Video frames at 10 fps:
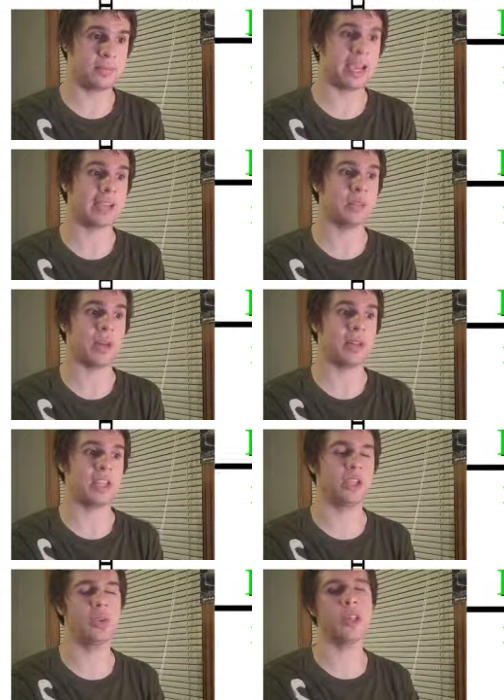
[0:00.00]
tax way.
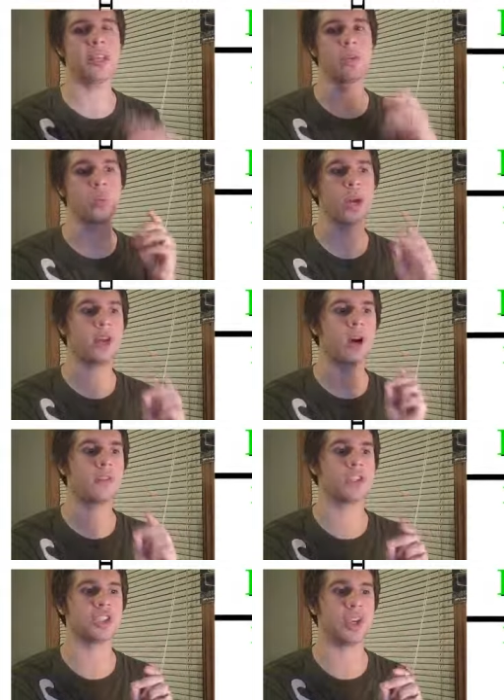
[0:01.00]
Like you can write
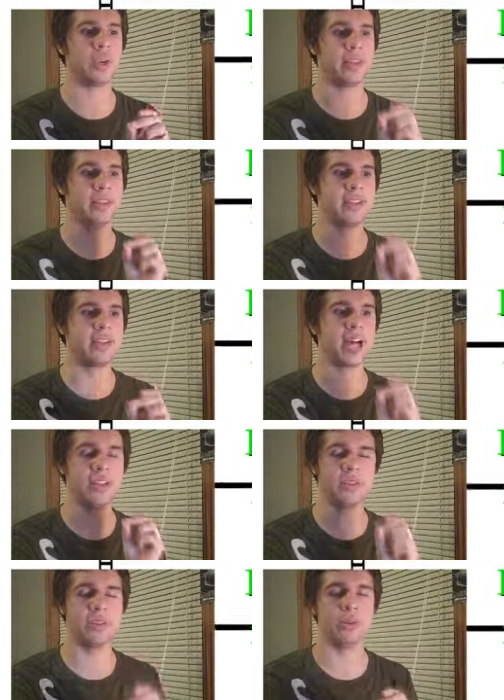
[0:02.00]
off a show that did
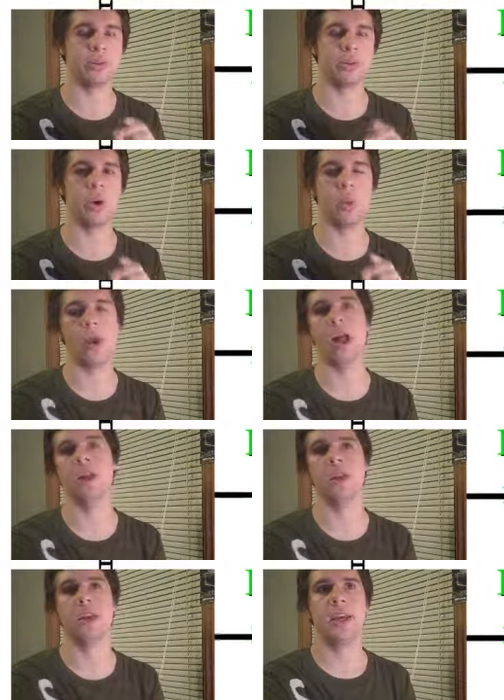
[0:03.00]
not do so
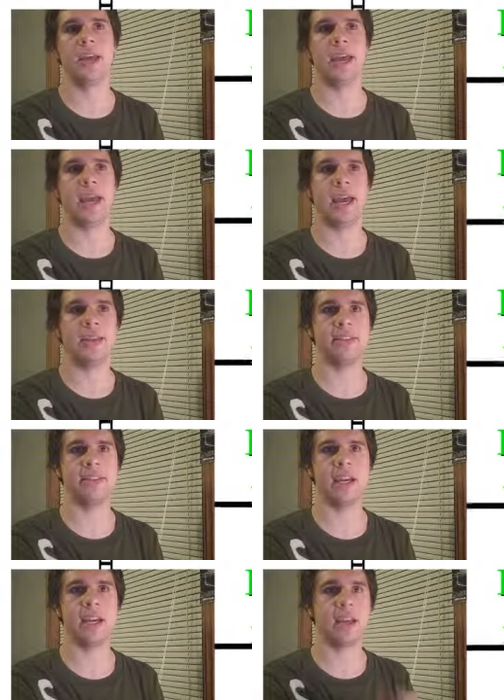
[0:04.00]
well and
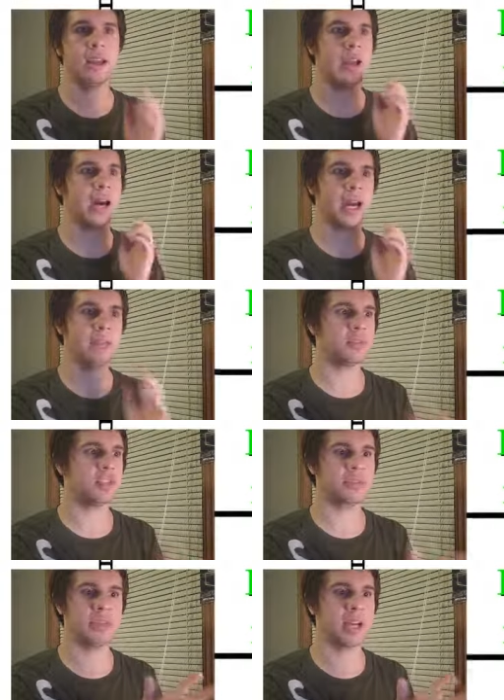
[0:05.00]
say, I'm
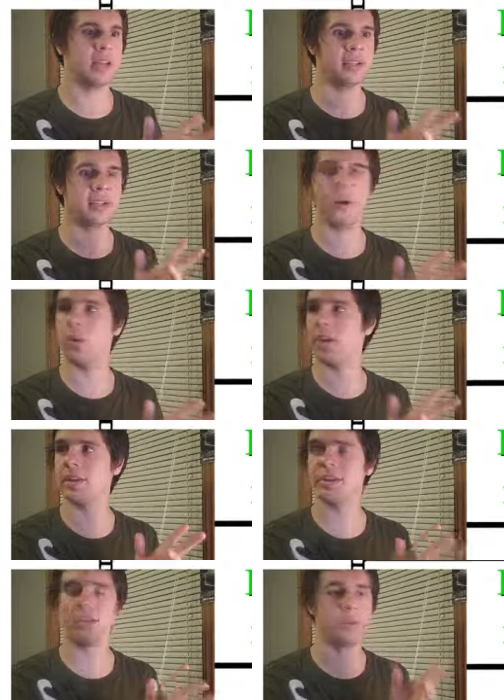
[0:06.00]
just not
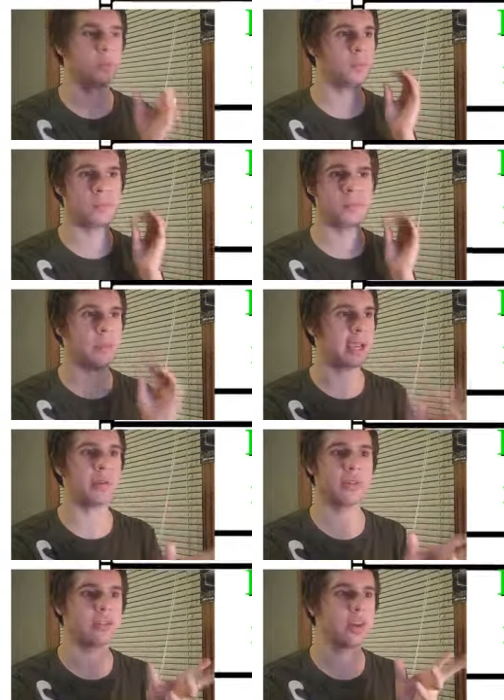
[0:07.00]
going to
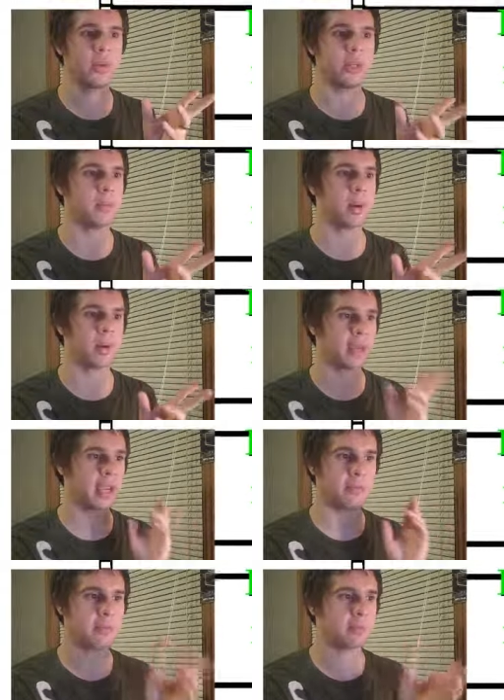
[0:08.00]
air the show anymore.
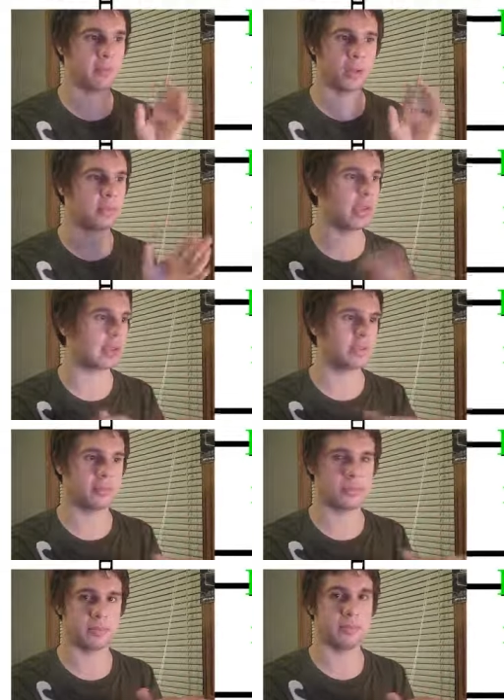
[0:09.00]
Again, just no
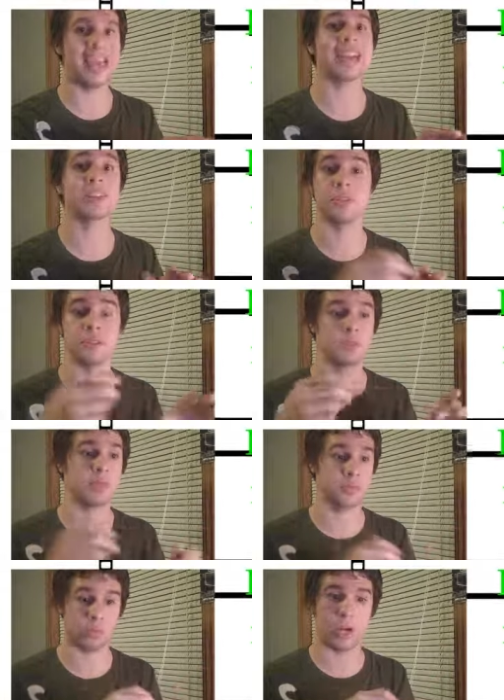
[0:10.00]
taxes. Just taxes.
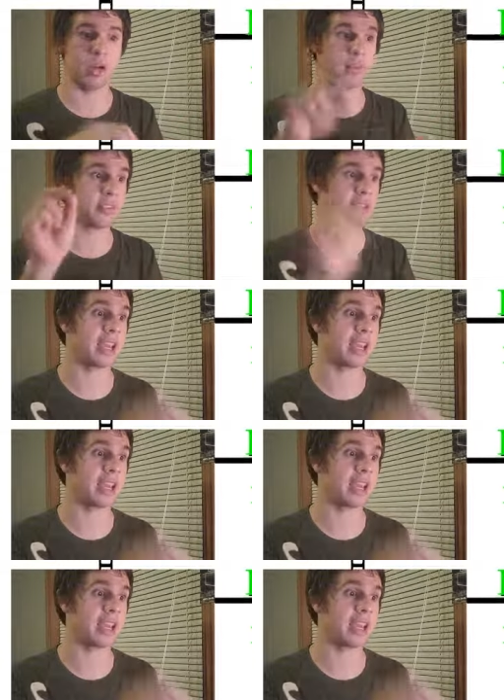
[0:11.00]
Just write it off as